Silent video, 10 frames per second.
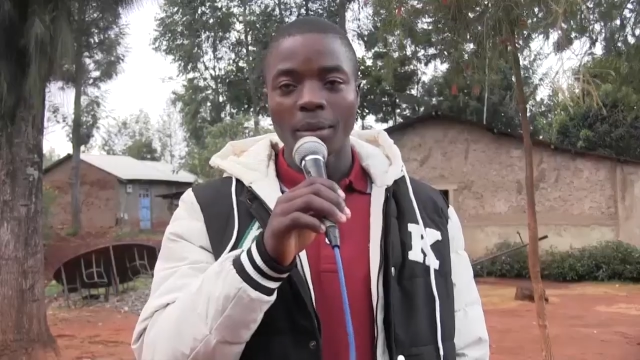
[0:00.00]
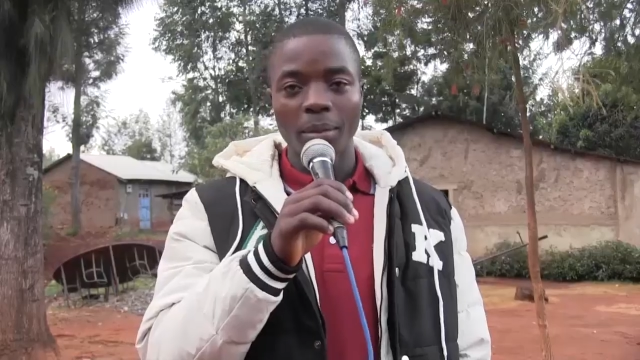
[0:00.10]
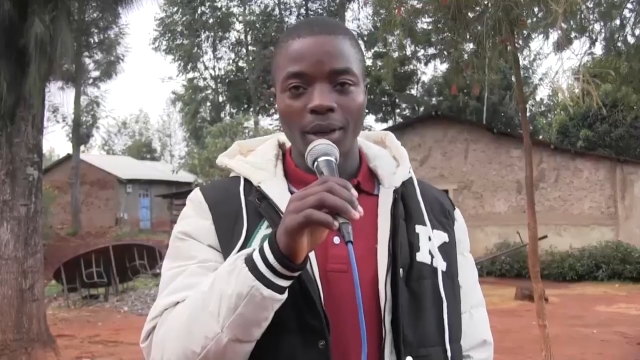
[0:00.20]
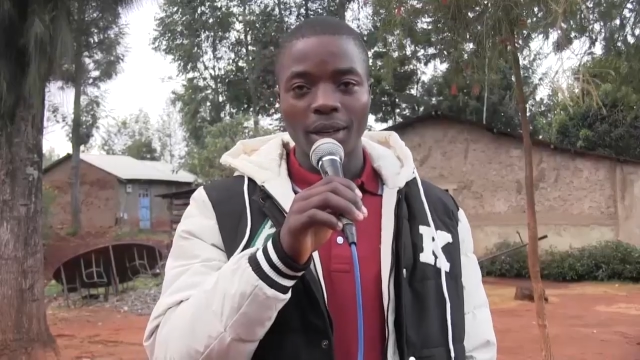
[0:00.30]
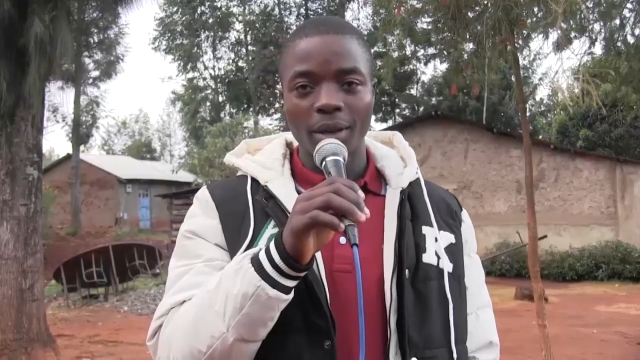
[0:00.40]

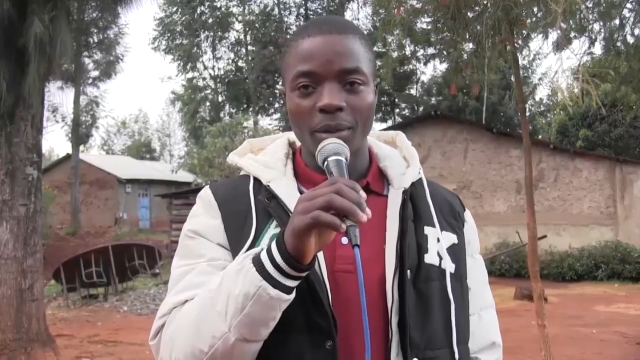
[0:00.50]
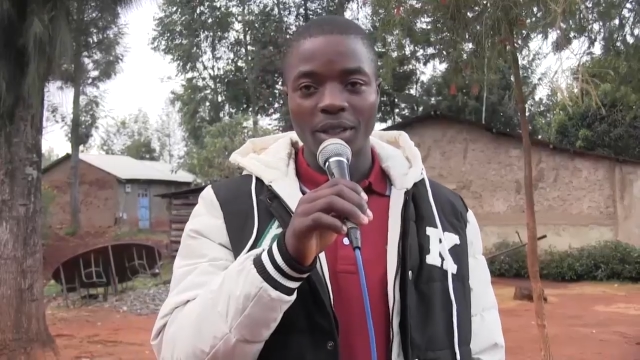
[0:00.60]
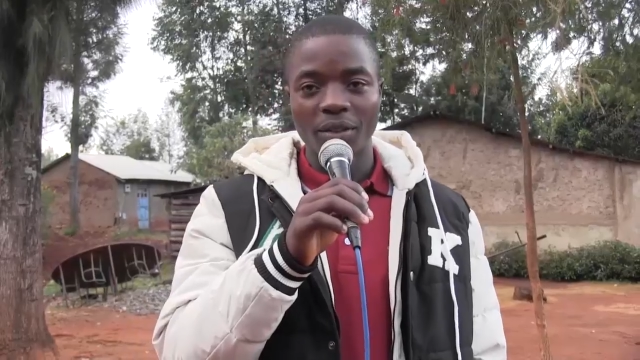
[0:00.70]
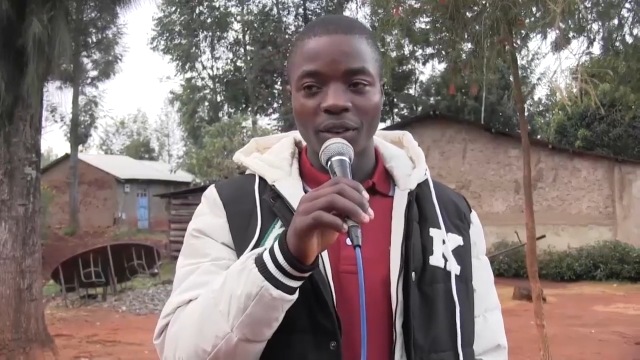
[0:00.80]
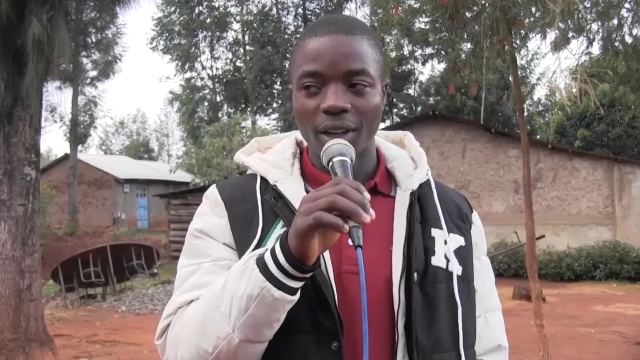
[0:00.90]
My name
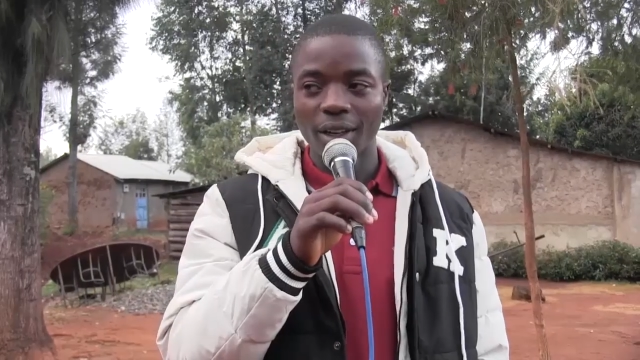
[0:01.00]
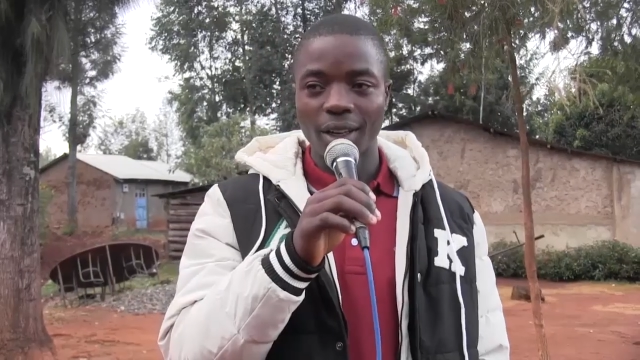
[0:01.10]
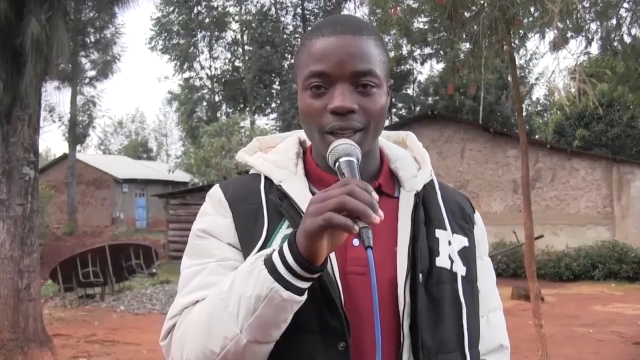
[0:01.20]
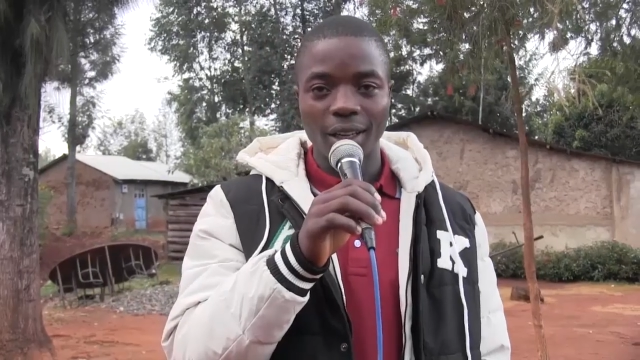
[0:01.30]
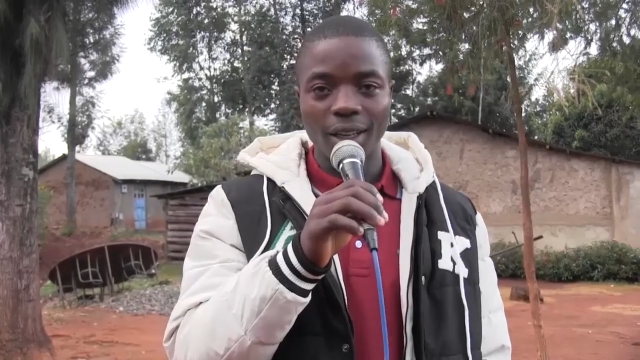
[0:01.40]
is
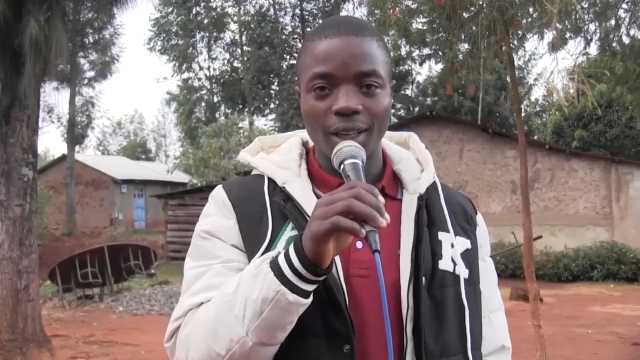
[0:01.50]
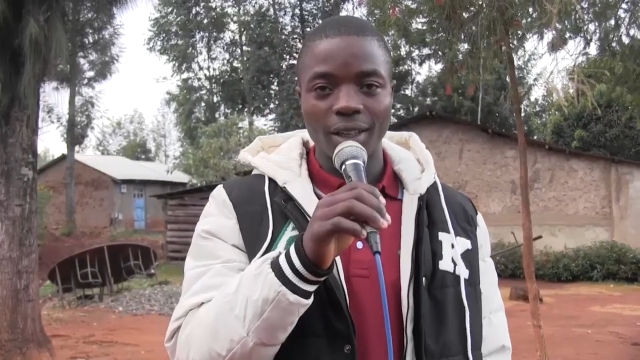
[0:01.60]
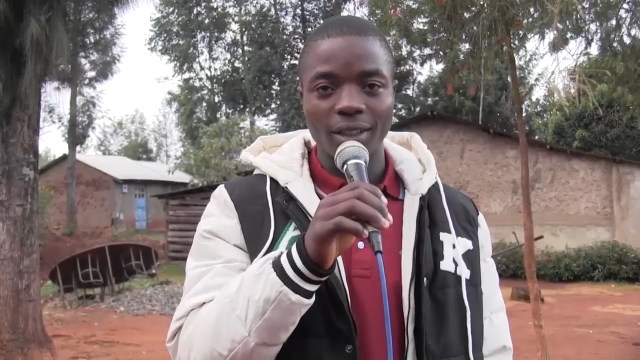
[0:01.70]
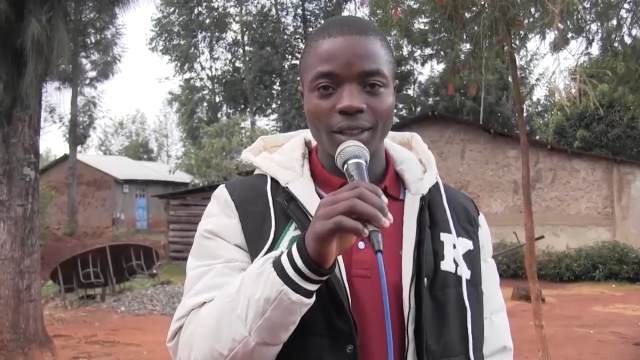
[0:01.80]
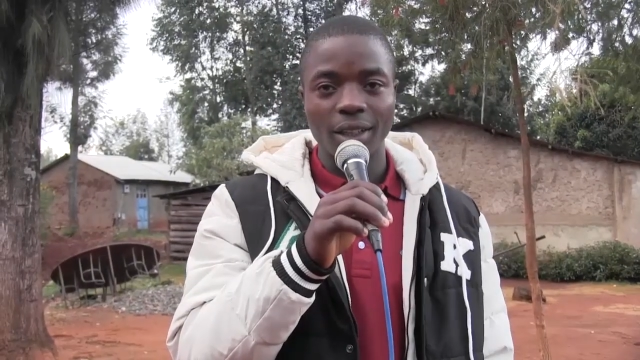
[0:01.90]
Franklin Kellen.
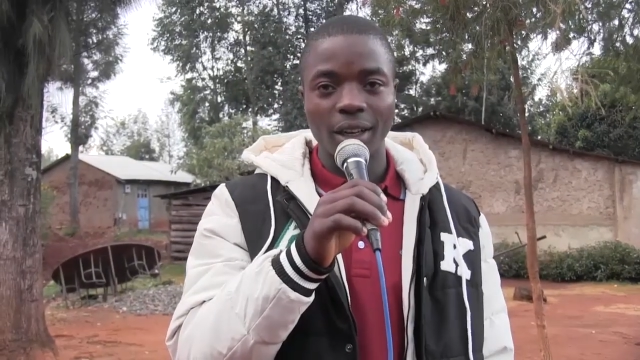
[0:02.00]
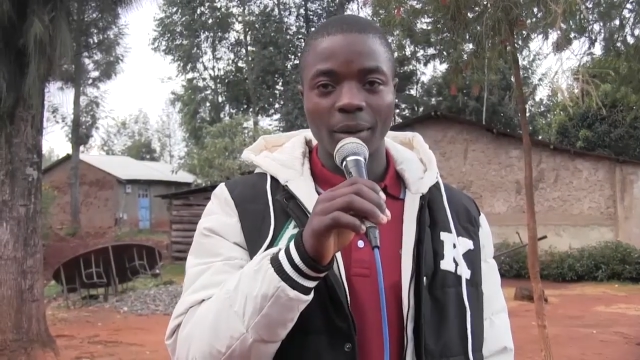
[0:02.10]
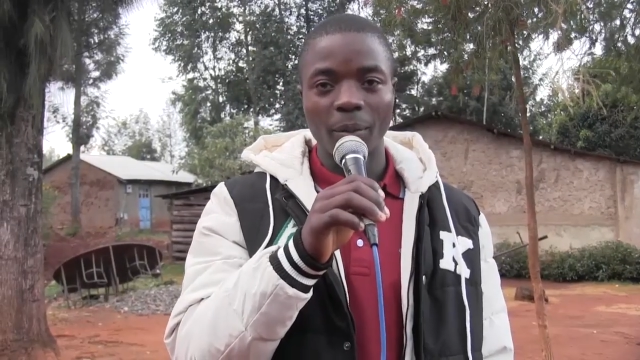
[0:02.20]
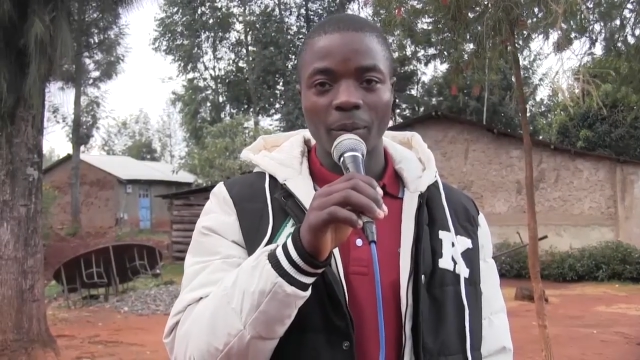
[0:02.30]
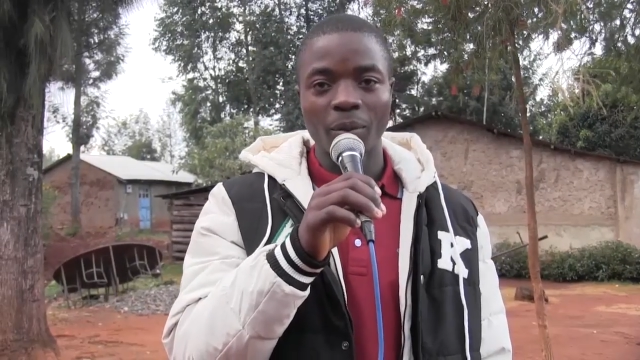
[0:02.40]

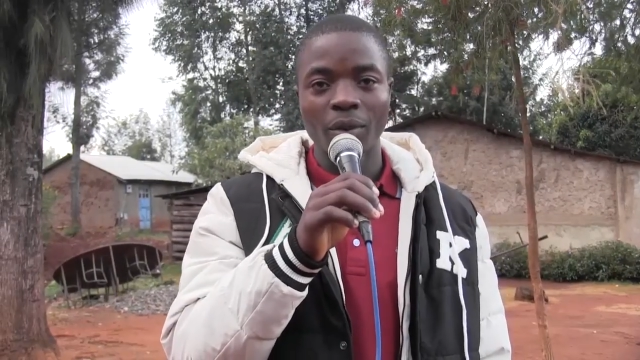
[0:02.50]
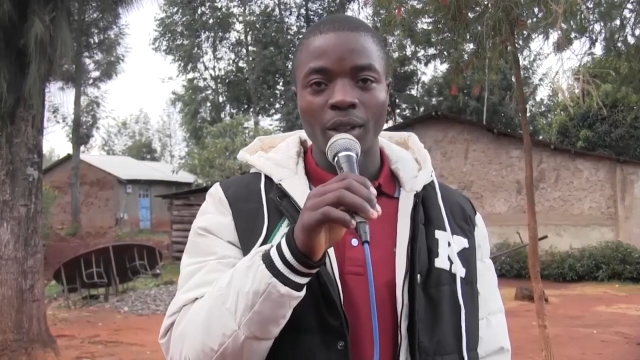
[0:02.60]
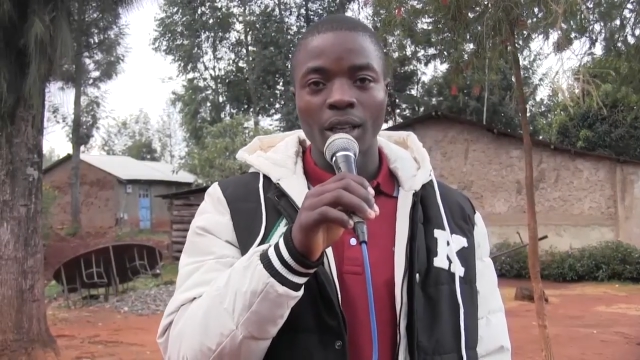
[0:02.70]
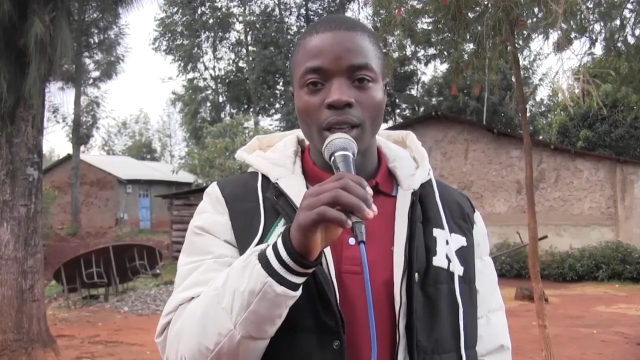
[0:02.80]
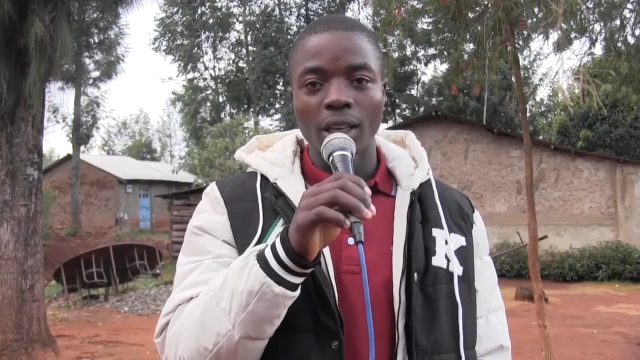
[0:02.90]
I'm
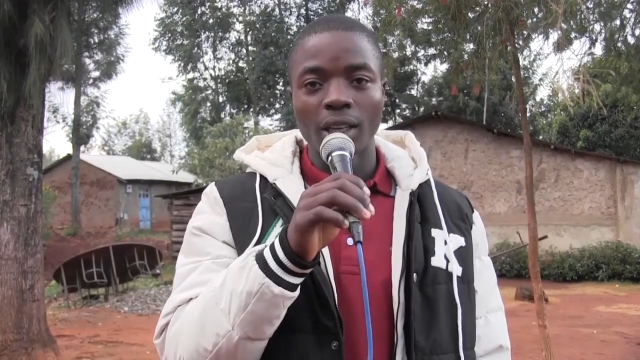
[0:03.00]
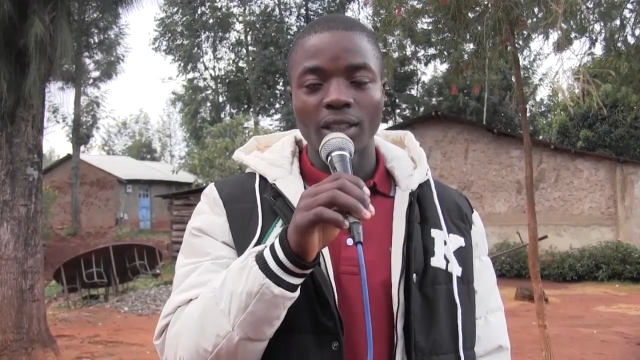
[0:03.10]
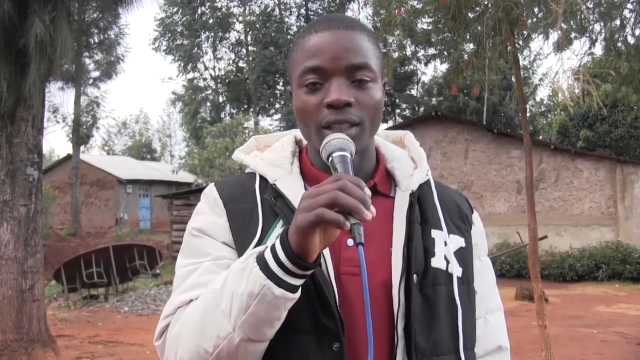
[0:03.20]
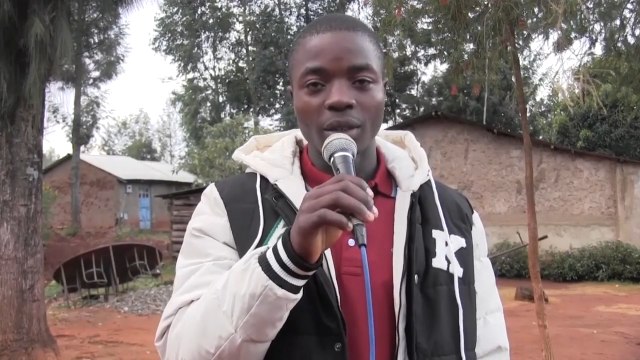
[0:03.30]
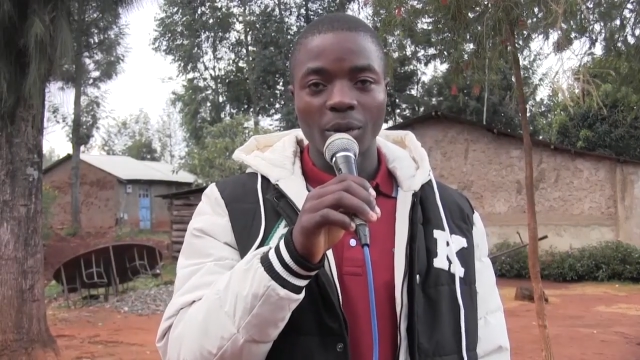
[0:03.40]

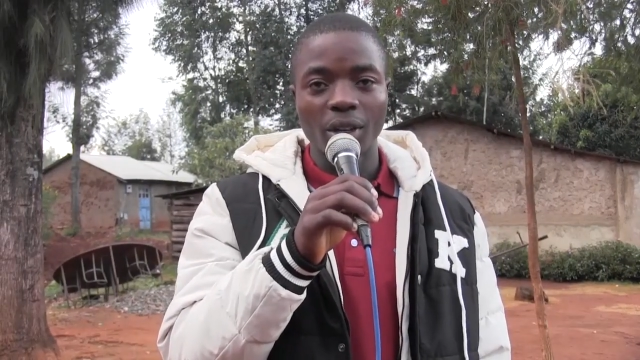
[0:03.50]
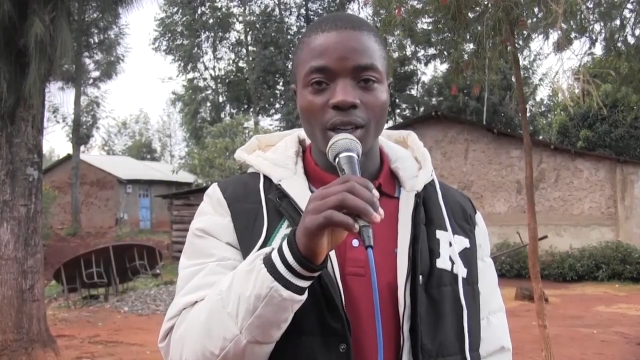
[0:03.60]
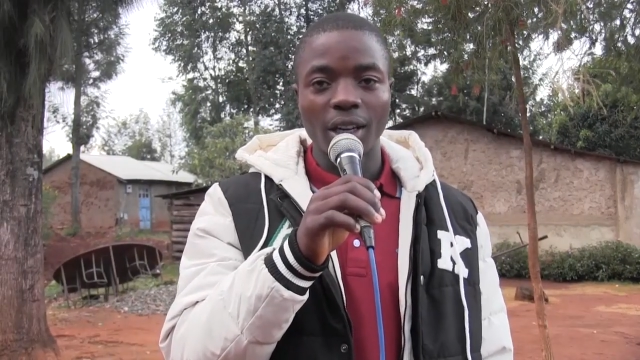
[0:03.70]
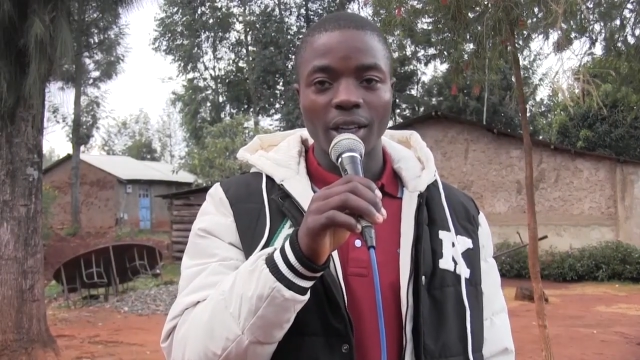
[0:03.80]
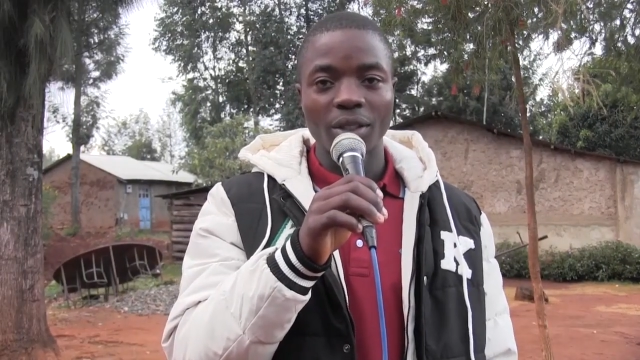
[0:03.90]
in St.
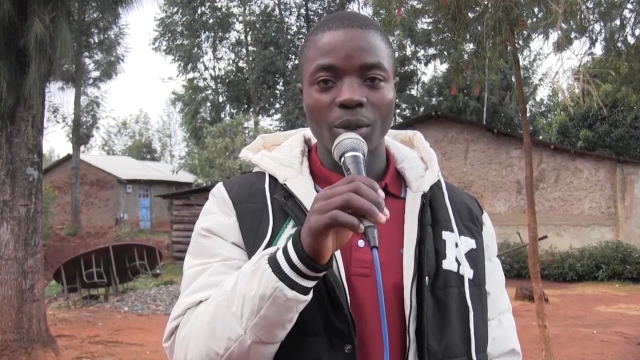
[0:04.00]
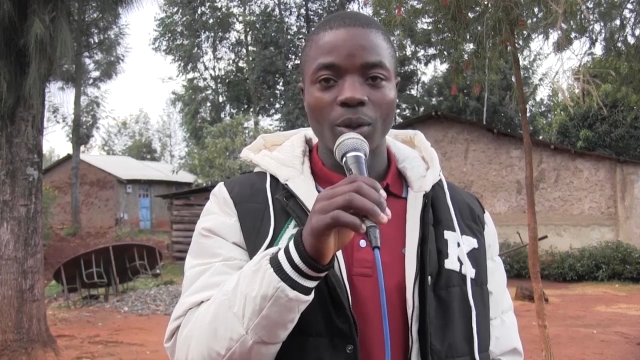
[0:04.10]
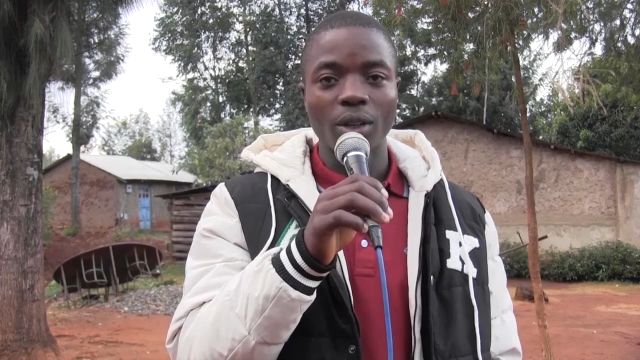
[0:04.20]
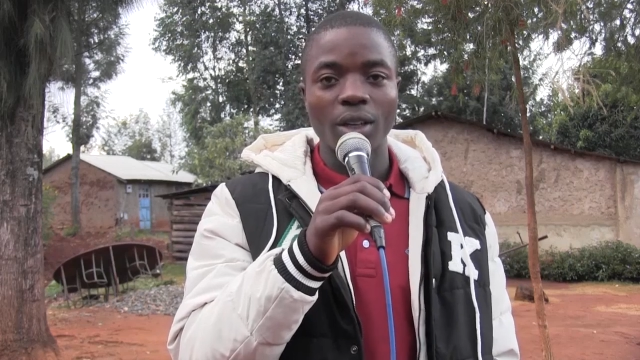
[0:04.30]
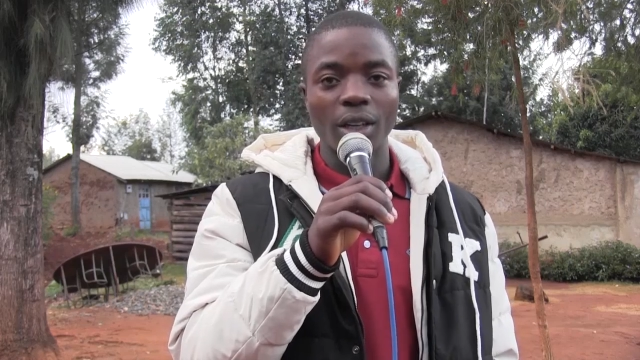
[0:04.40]
Monica High
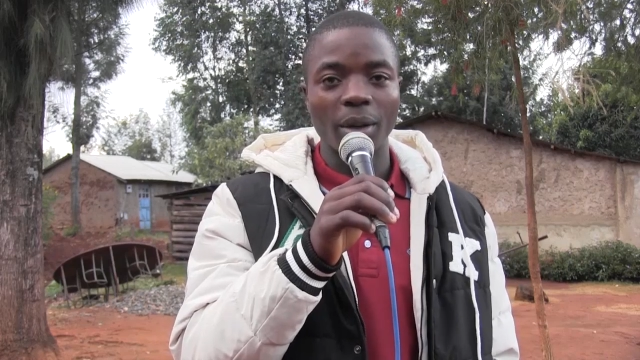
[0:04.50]
School.